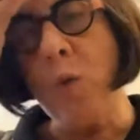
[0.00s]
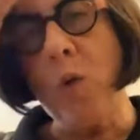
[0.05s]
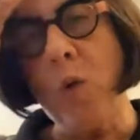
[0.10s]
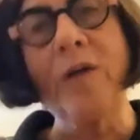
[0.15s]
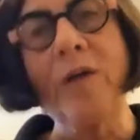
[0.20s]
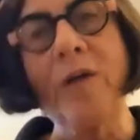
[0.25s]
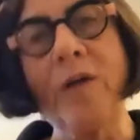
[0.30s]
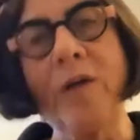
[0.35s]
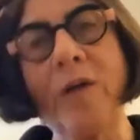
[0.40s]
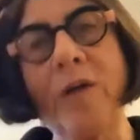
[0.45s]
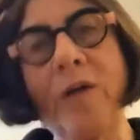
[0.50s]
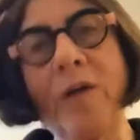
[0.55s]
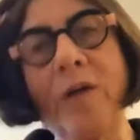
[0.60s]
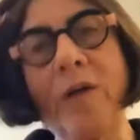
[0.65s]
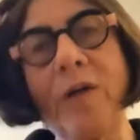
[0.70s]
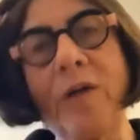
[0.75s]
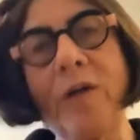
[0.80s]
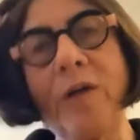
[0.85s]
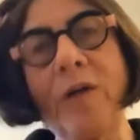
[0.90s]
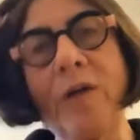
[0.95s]
Warsaw
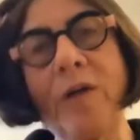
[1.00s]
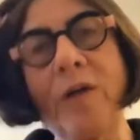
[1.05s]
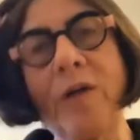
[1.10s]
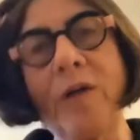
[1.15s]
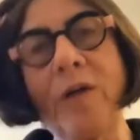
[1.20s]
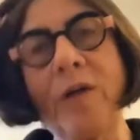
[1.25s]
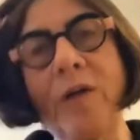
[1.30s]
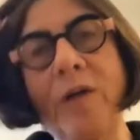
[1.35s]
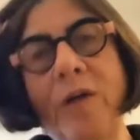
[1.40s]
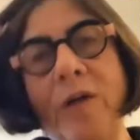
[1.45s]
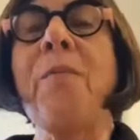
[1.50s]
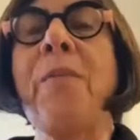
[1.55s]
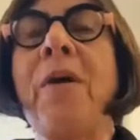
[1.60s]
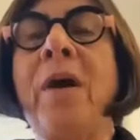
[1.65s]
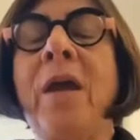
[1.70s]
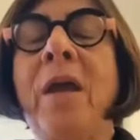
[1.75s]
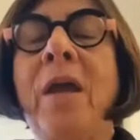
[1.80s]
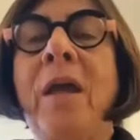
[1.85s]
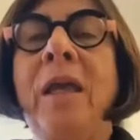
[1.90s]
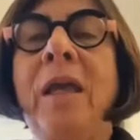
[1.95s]
or in Europe,